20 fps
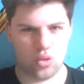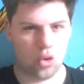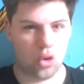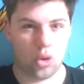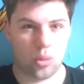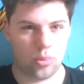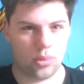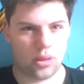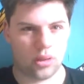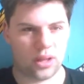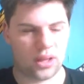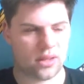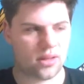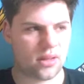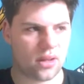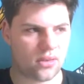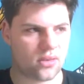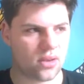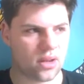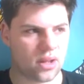common
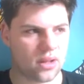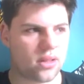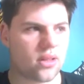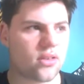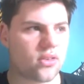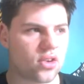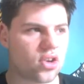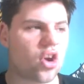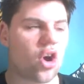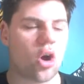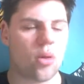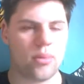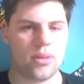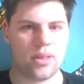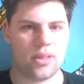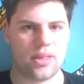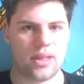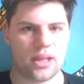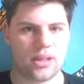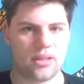thing to do, to just go
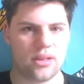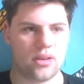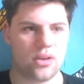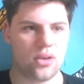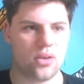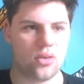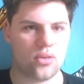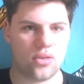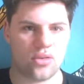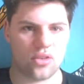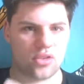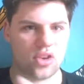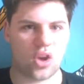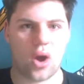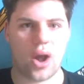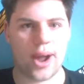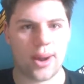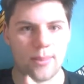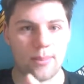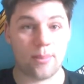out and buy video
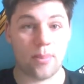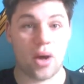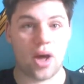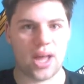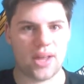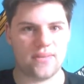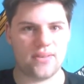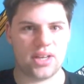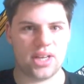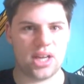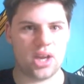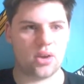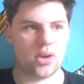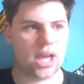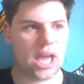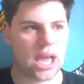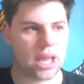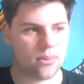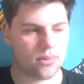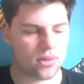games and just have
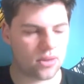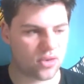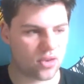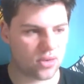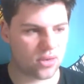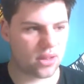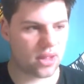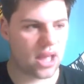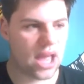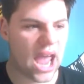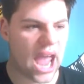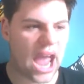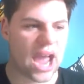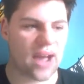old ones, then